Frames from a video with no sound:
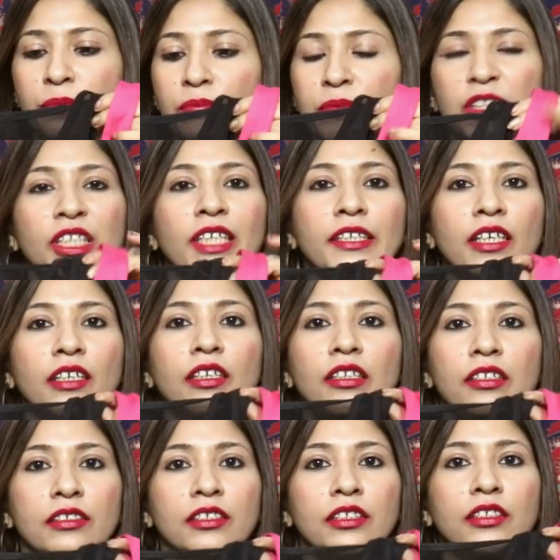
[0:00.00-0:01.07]
magenta
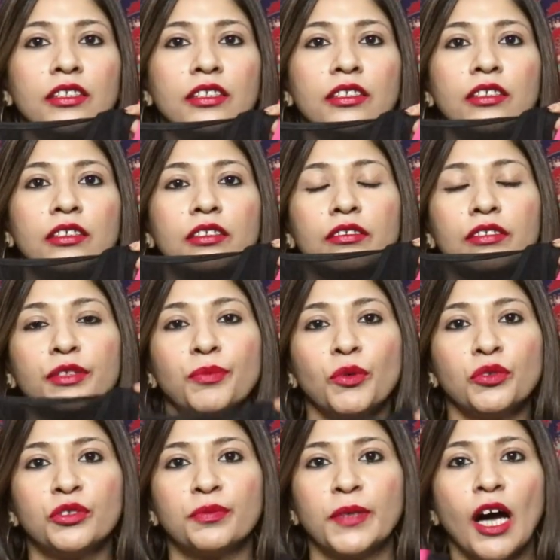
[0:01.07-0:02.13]
color ki
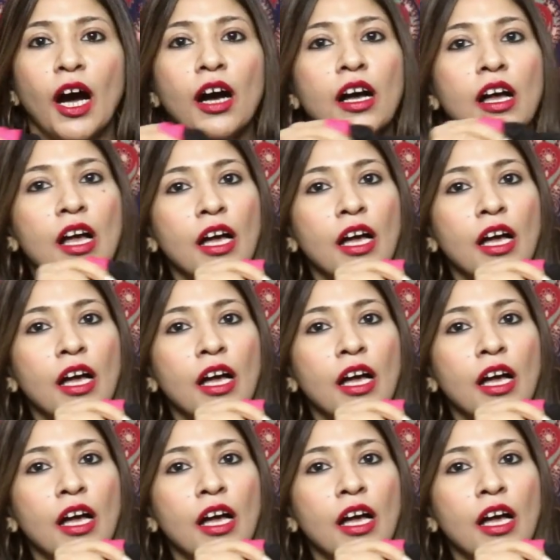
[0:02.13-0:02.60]
sports bra.